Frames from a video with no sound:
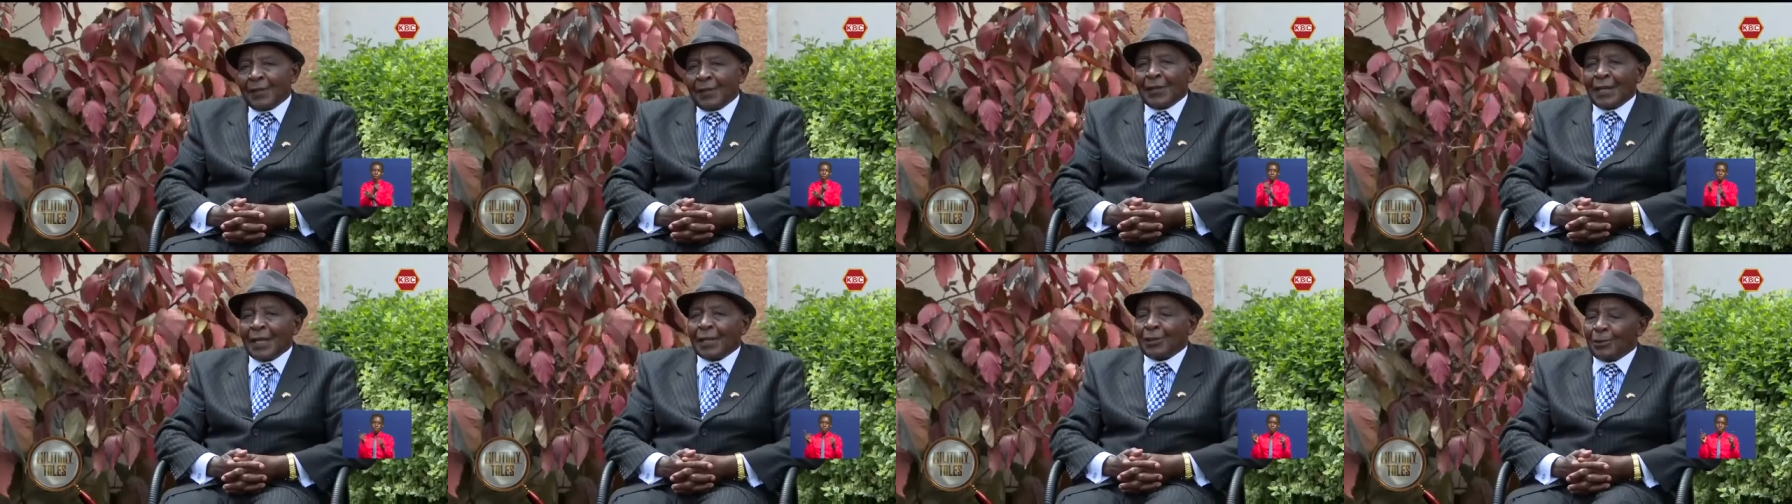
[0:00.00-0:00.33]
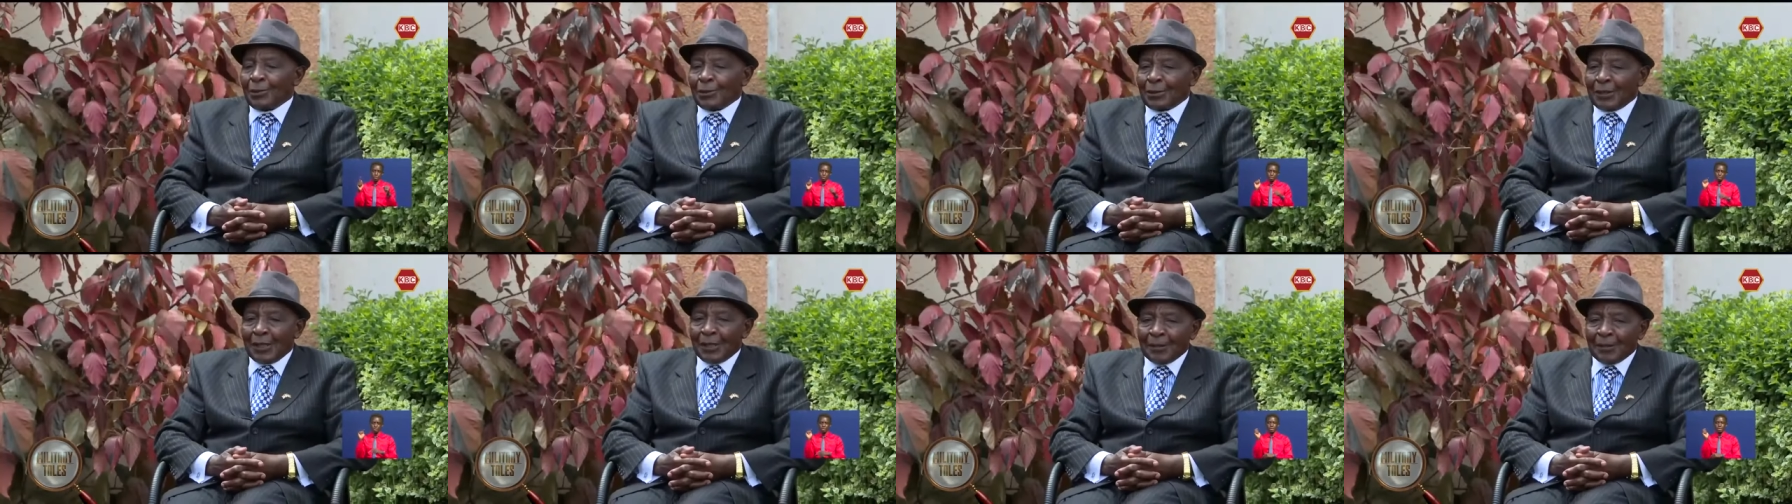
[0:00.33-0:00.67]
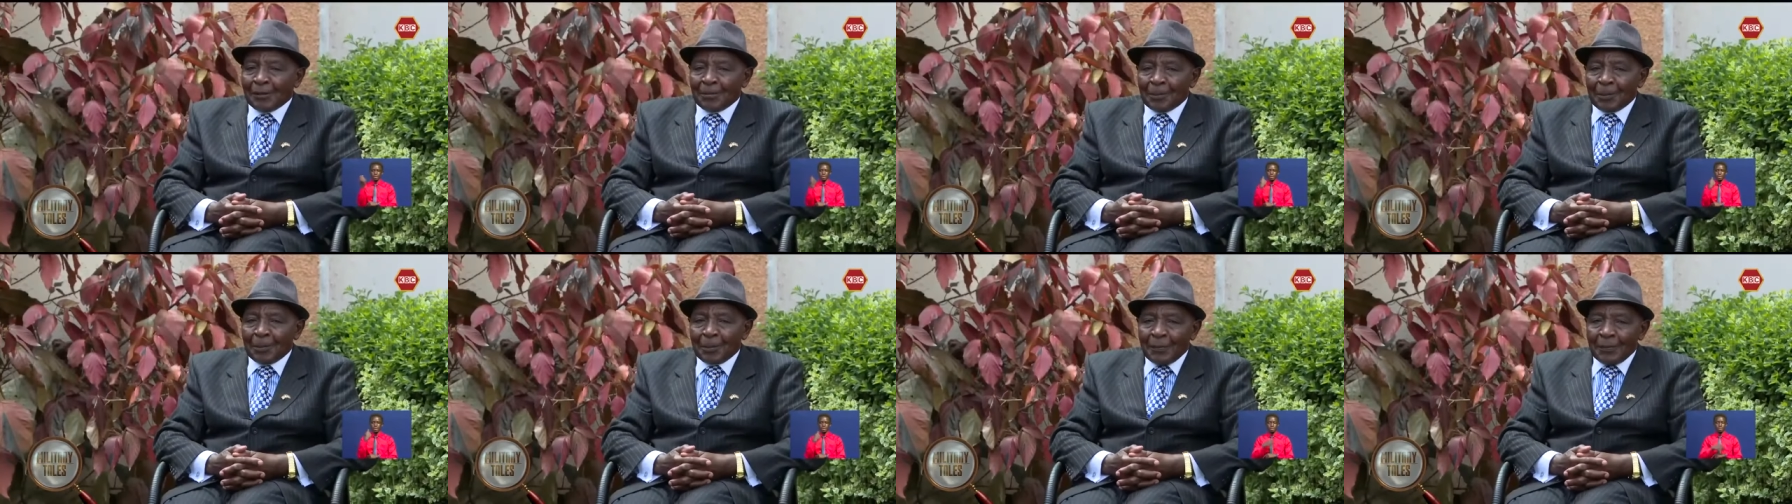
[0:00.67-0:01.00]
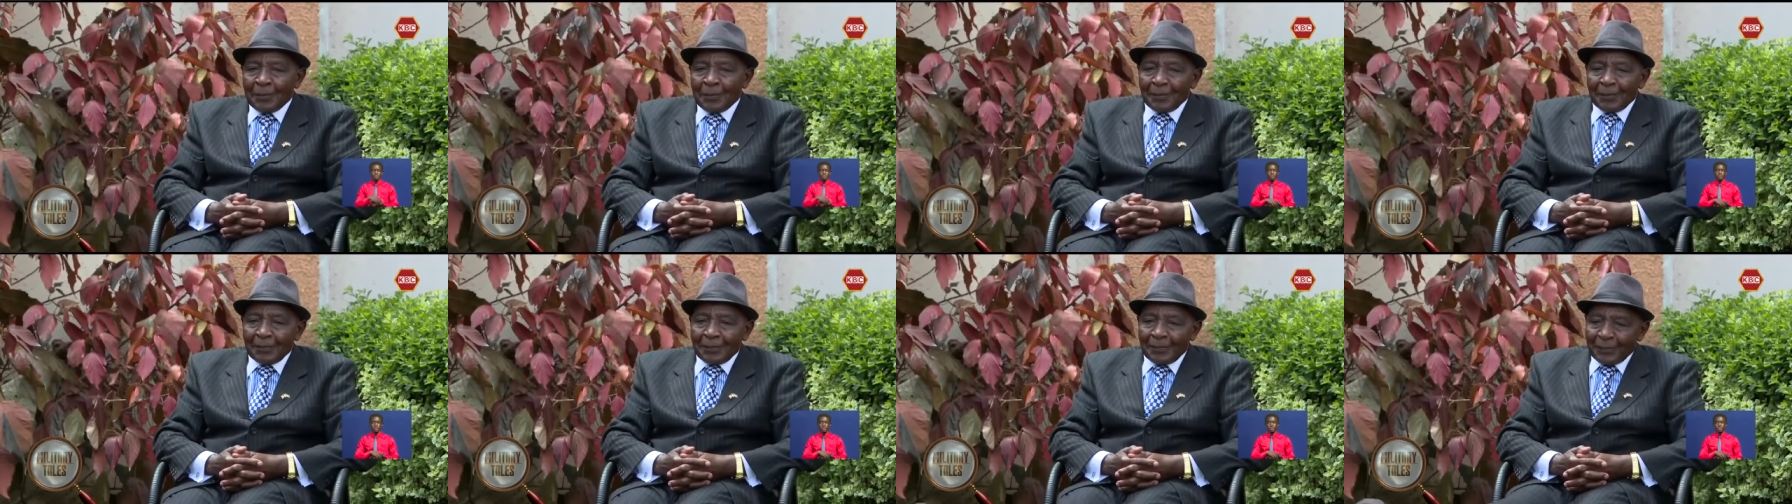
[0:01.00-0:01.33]
Thank you, sir.
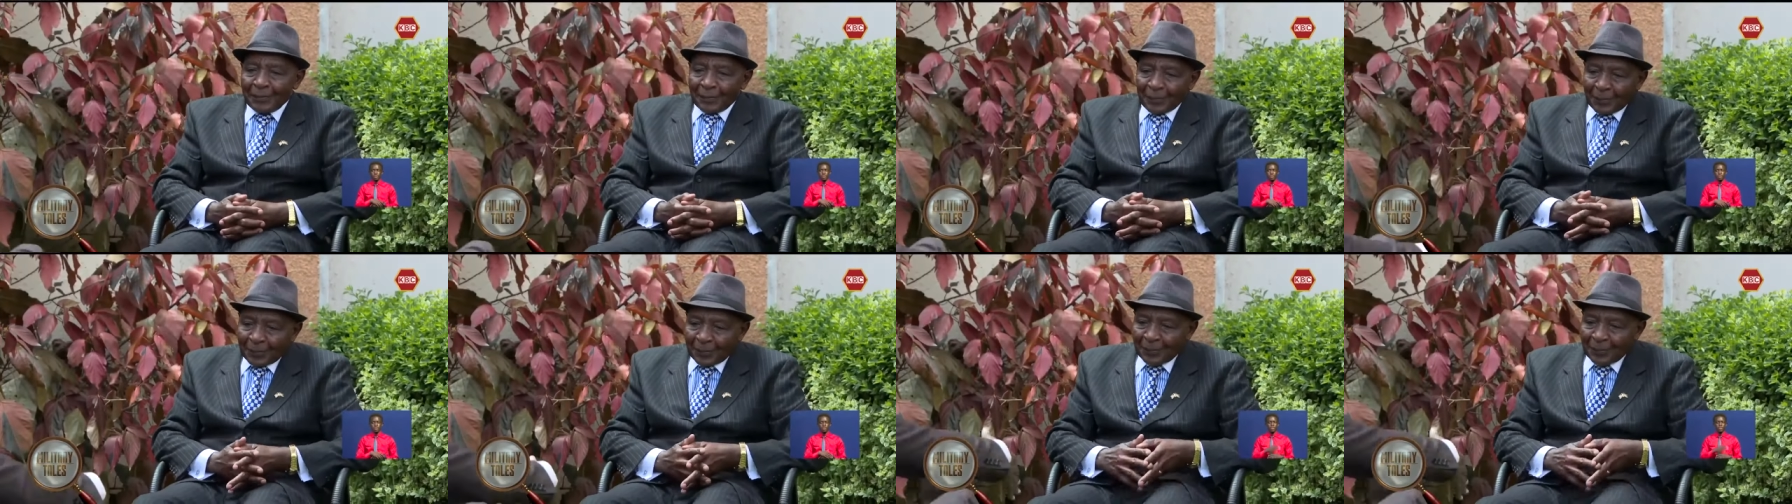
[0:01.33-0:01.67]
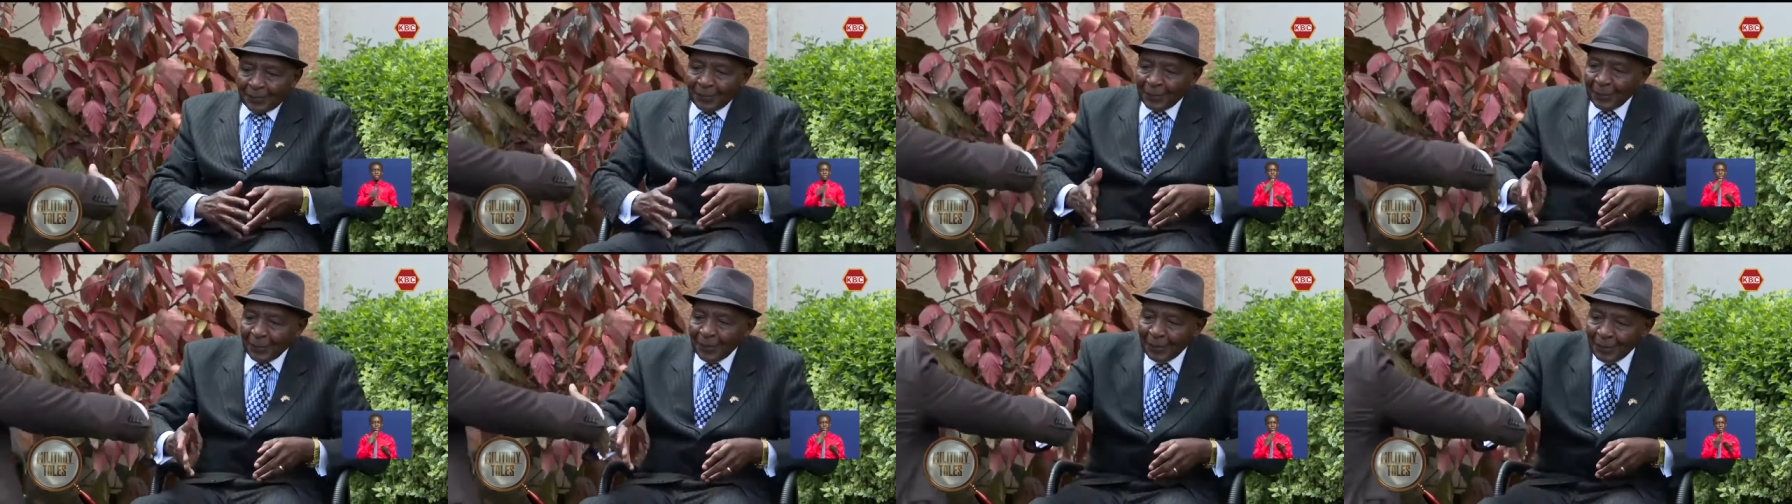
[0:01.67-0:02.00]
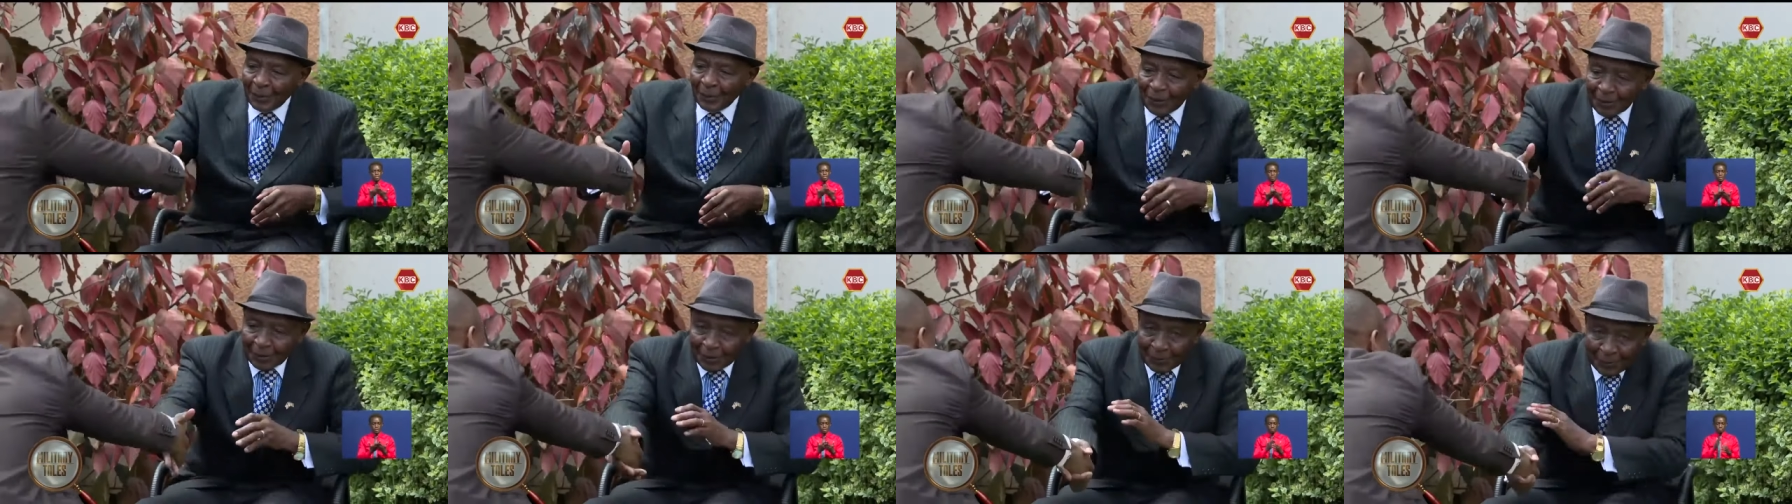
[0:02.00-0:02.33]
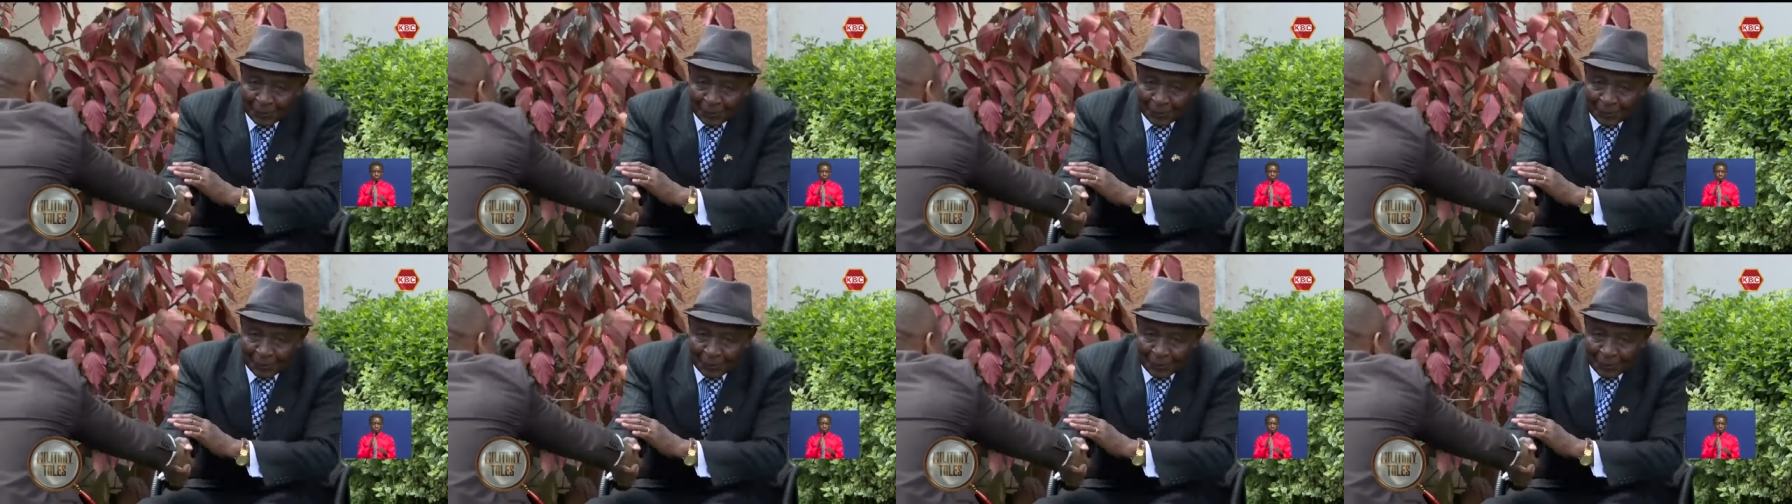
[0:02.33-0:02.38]
Great.